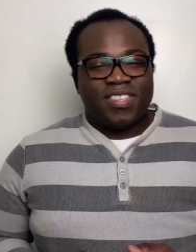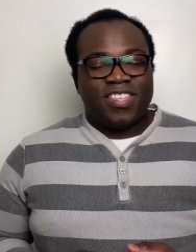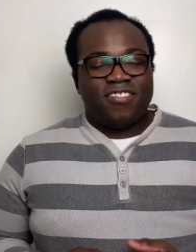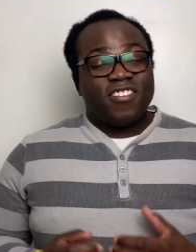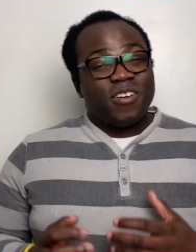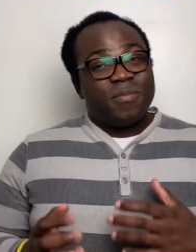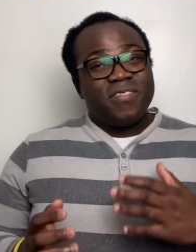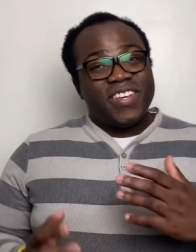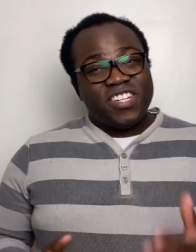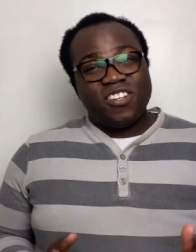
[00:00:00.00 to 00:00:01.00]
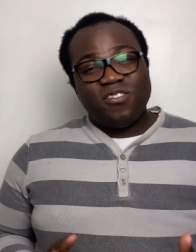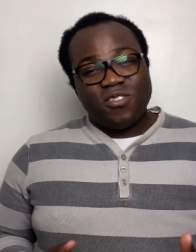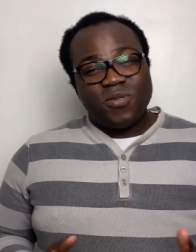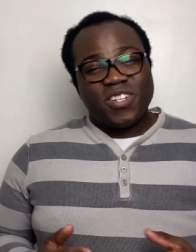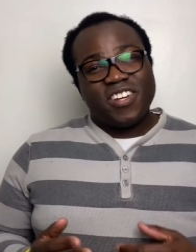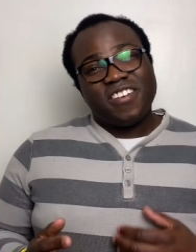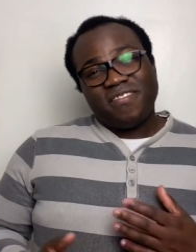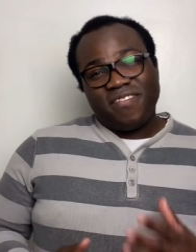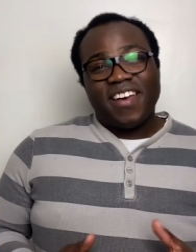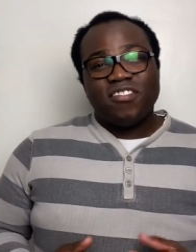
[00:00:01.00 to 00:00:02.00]
There are a couple of issues which I've
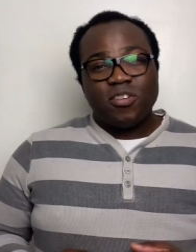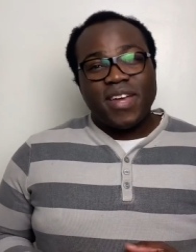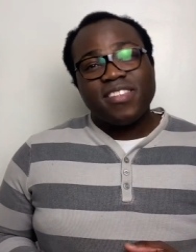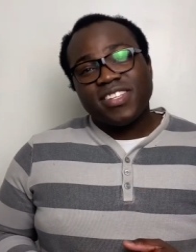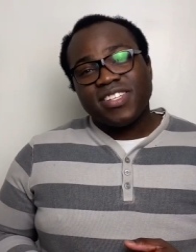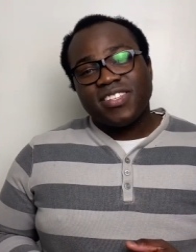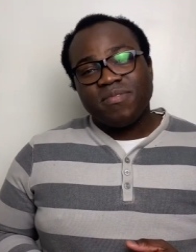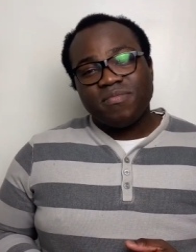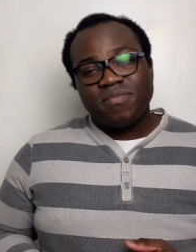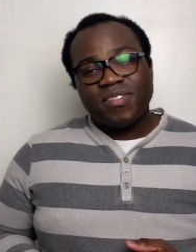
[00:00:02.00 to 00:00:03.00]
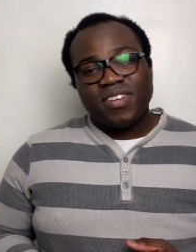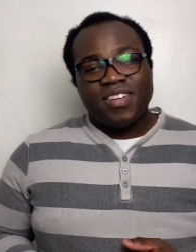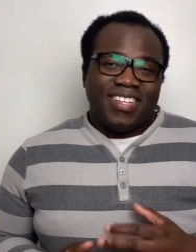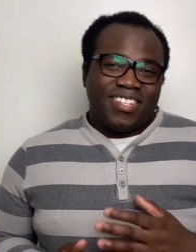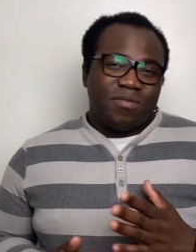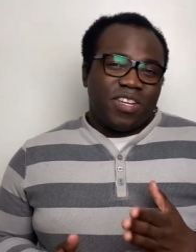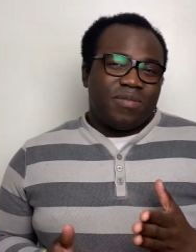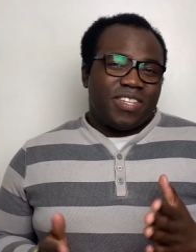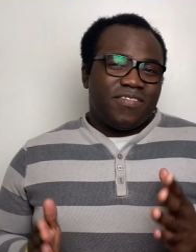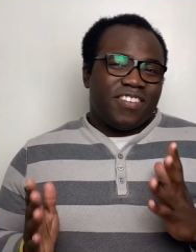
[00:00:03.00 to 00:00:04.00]
found about the system. Sometimes
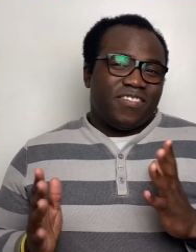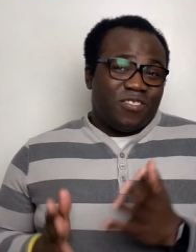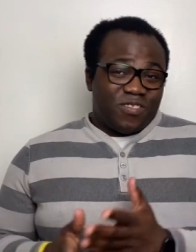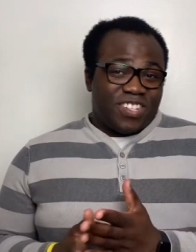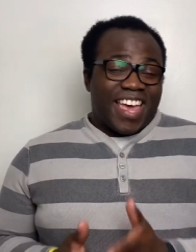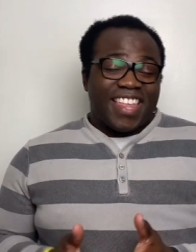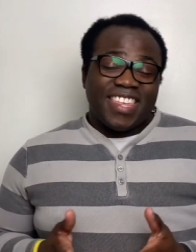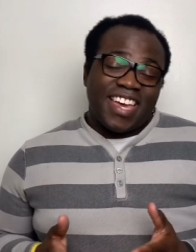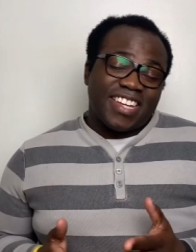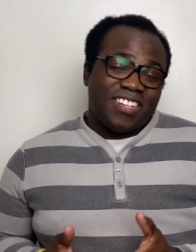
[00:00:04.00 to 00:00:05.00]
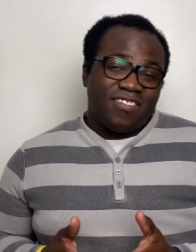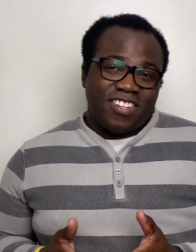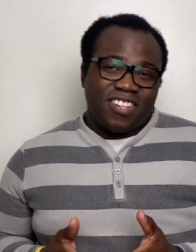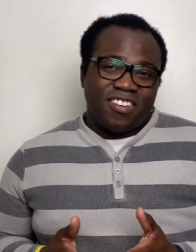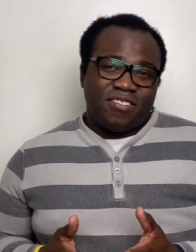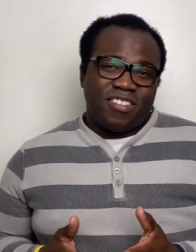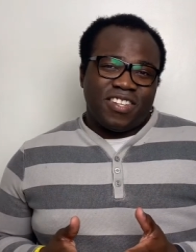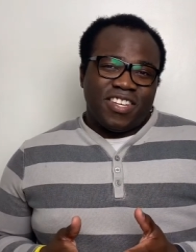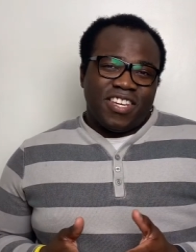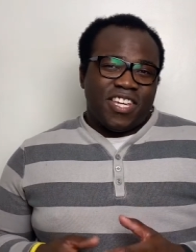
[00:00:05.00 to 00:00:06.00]
even if you've set the activity zones,
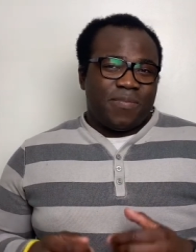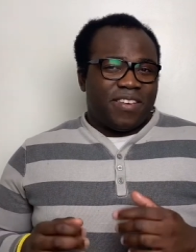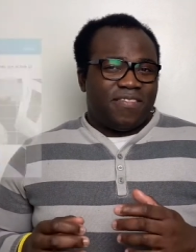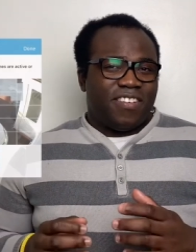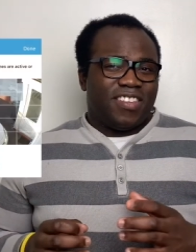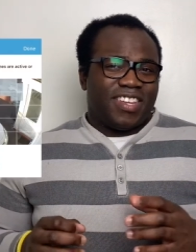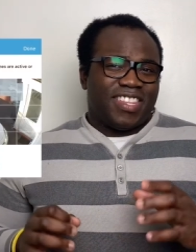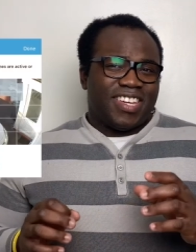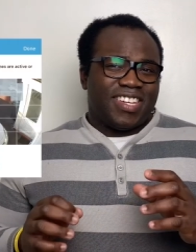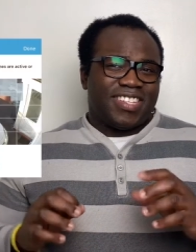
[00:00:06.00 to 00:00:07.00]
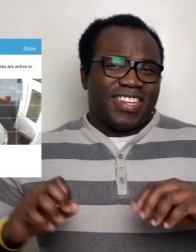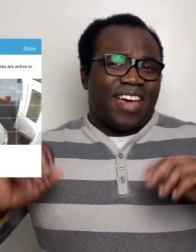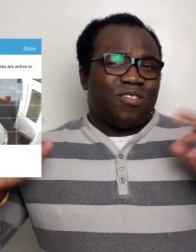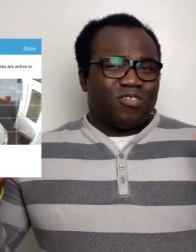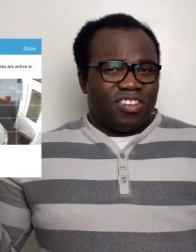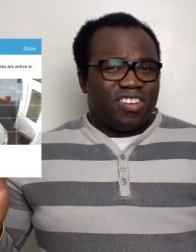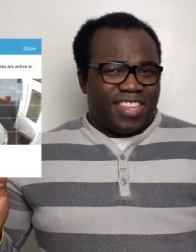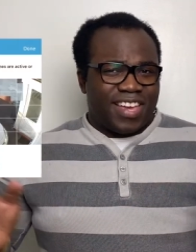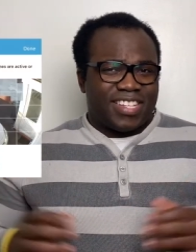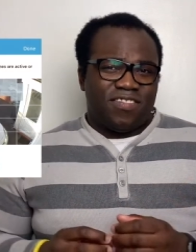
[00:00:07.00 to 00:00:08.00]
you may find that things outside the
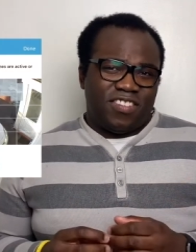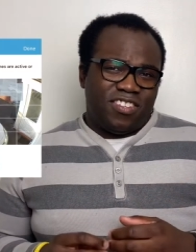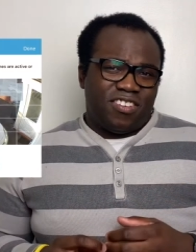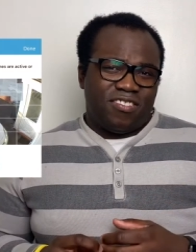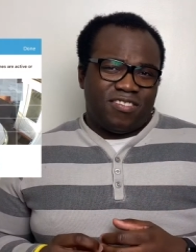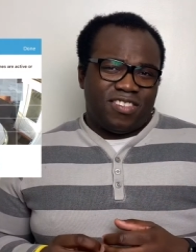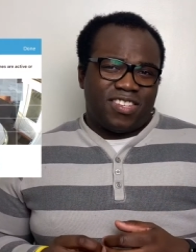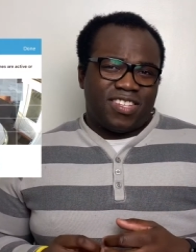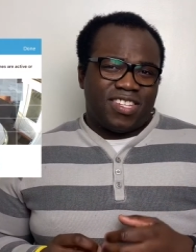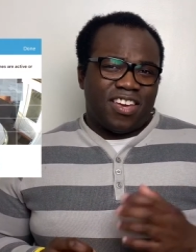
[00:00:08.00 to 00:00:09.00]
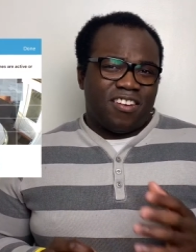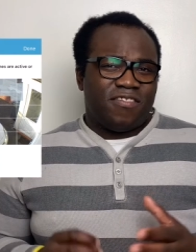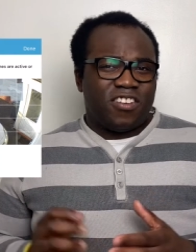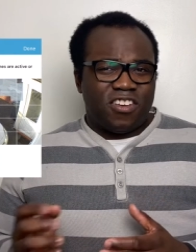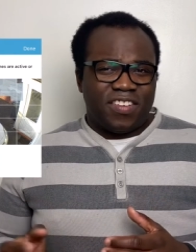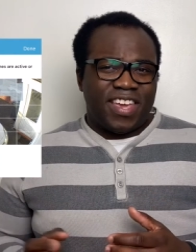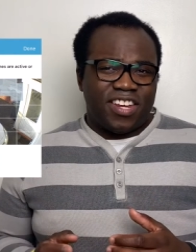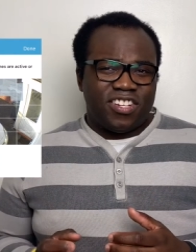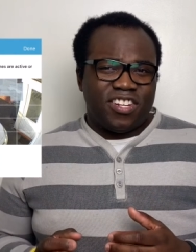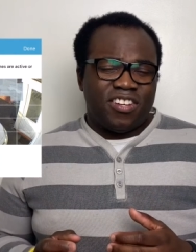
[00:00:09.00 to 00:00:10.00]
activity zones set off a notification,